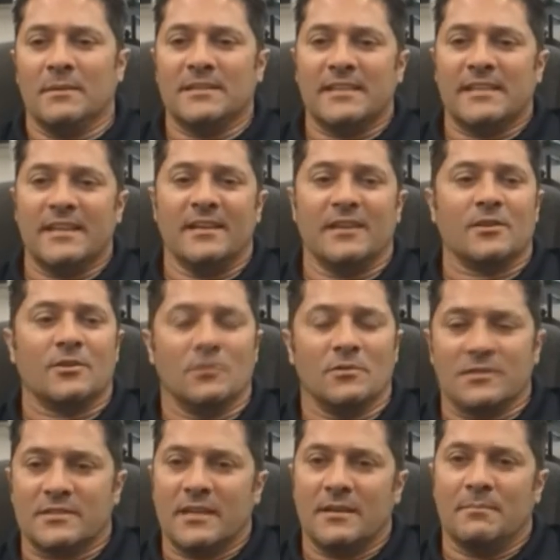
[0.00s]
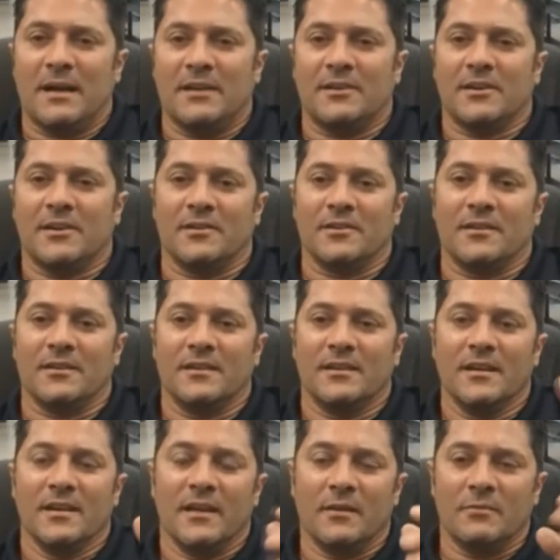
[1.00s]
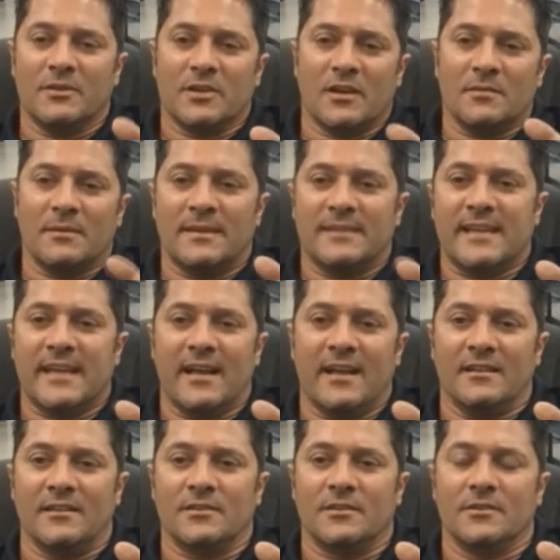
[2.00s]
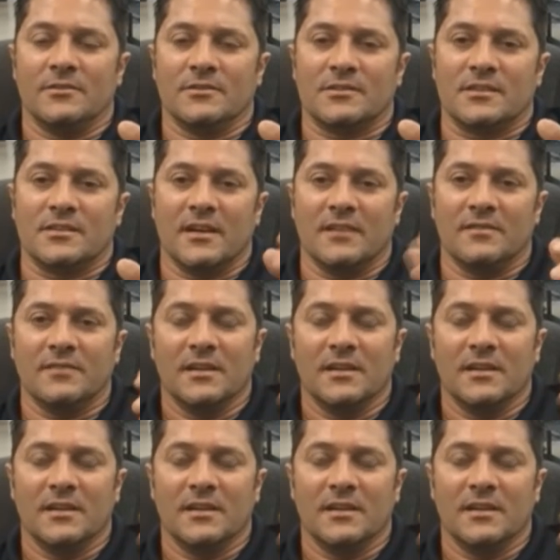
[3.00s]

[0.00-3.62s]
tell you the coolest thing about dirt, and we talk about talent and doing stuff.